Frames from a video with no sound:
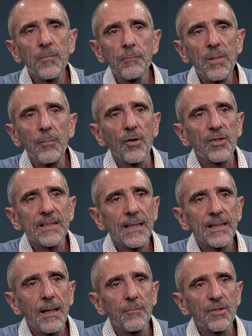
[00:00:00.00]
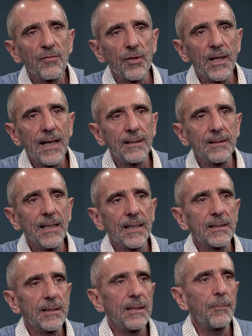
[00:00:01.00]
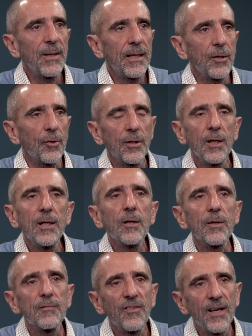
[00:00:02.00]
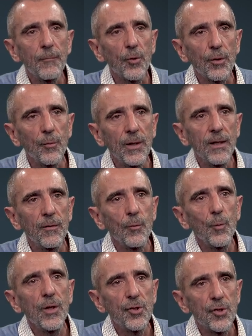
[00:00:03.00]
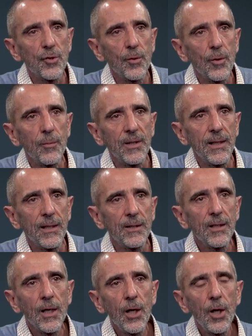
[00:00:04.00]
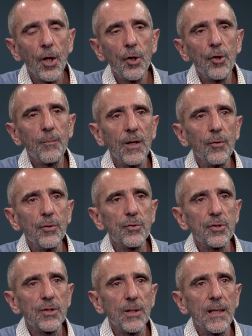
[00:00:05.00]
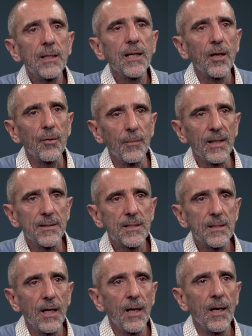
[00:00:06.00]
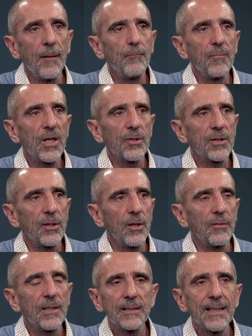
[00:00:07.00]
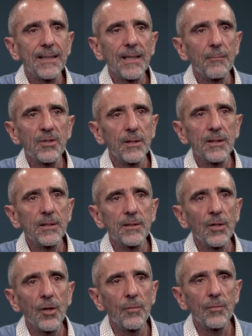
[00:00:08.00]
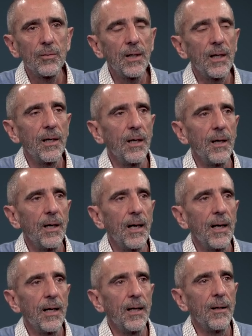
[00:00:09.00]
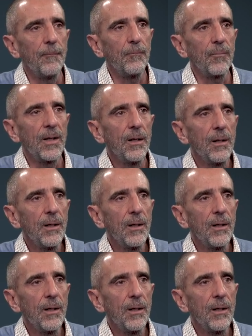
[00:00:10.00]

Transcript: People sometimes forget that depending on the legal framework within which you operate, you may lose entitlements uh, because you know sometimes there is no uh, um,